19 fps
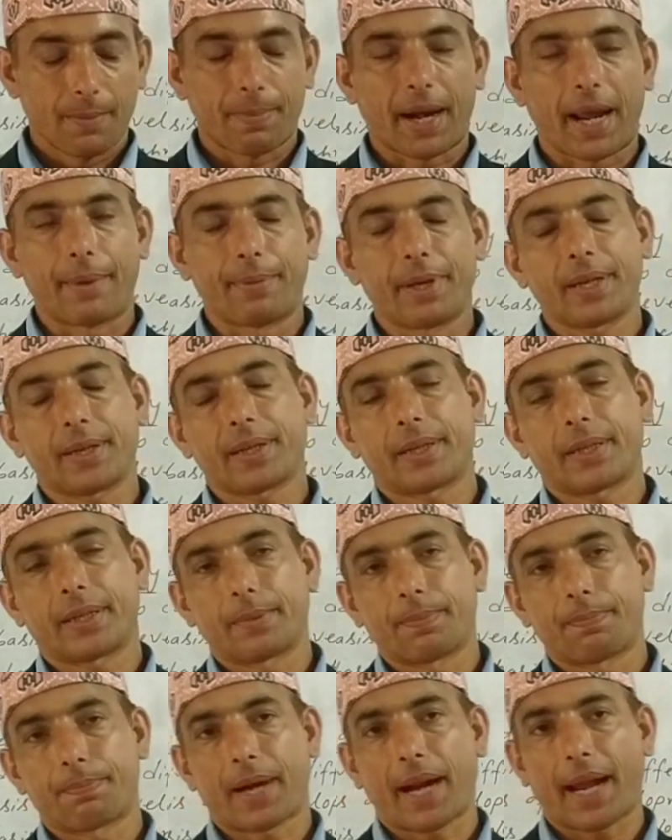
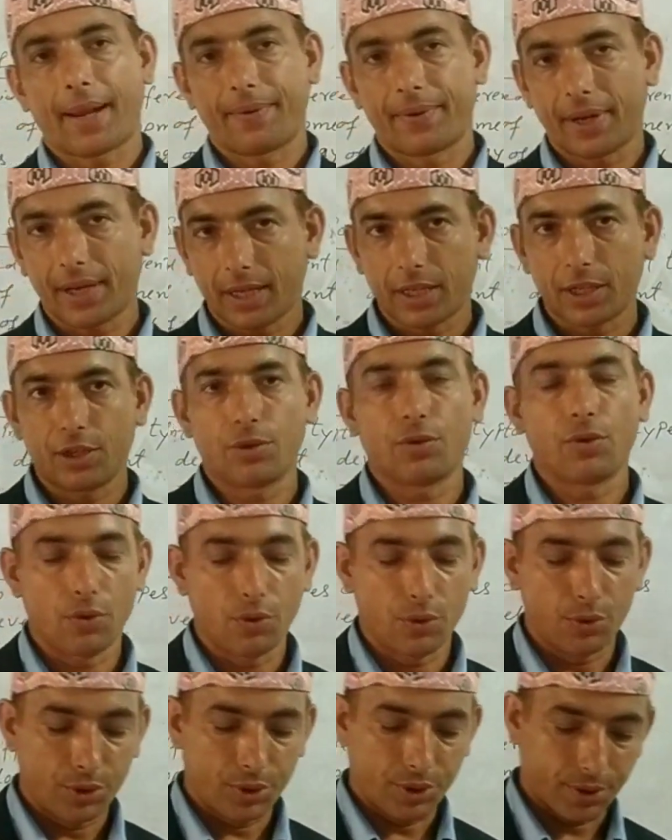privately
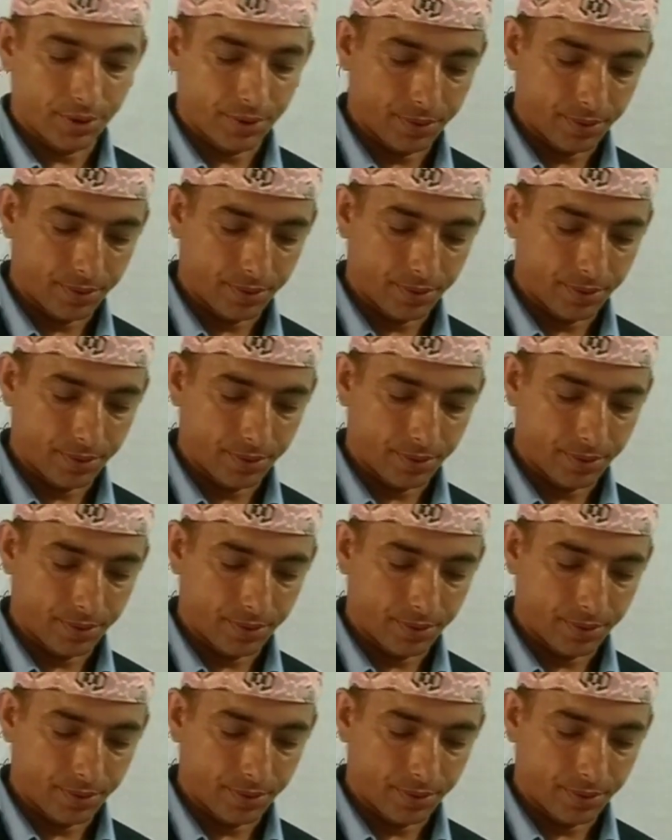owned